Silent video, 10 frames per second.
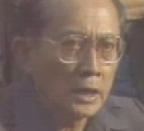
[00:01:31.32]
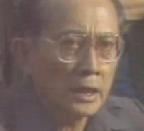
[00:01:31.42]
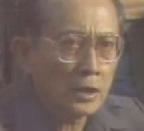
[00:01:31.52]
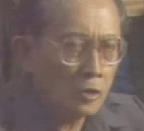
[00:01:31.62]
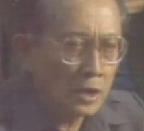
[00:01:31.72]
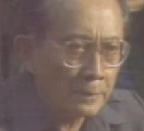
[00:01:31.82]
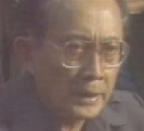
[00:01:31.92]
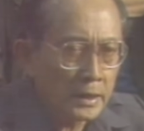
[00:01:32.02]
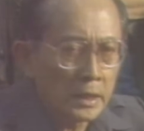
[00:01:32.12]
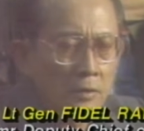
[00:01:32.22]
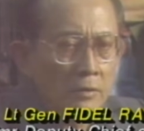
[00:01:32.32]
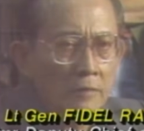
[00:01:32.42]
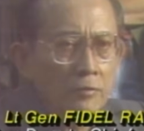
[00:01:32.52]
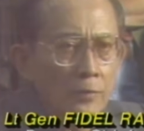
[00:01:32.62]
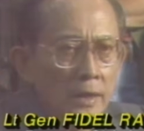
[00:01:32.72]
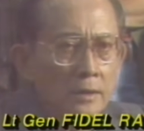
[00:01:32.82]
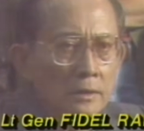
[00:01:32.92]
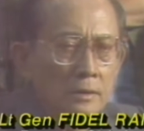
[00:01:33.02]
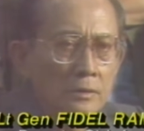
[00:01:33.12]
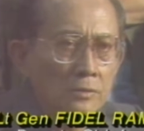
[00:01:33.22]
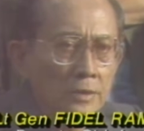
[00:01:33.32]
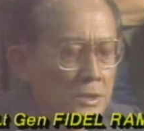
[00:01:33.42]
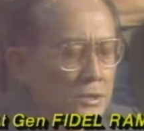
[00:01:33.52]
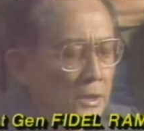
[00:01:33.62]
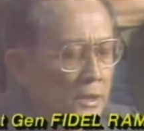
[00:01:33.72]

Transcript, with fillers: I call upon now everyone who is